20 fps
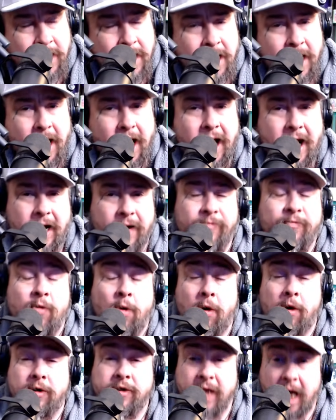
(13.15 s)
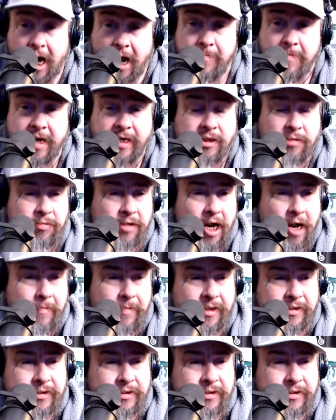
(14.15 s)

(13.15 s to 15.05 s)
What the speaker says: And of course, I made some comments,